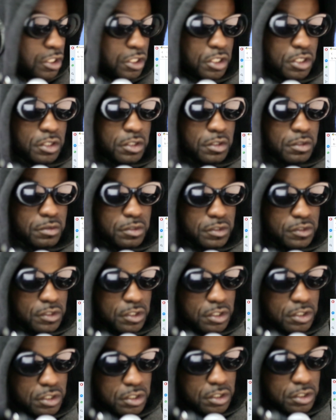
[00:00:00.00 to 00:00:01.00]
we just say
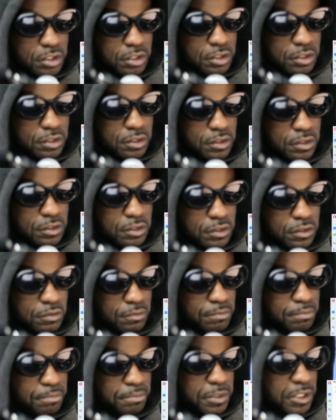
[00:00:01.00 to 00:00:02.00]
is
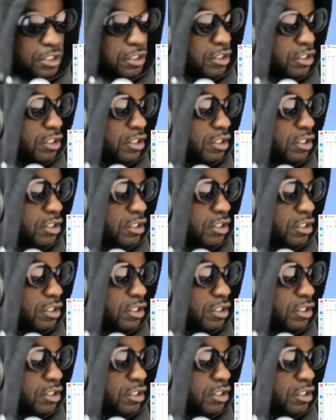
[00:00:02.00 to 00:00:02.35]
Benny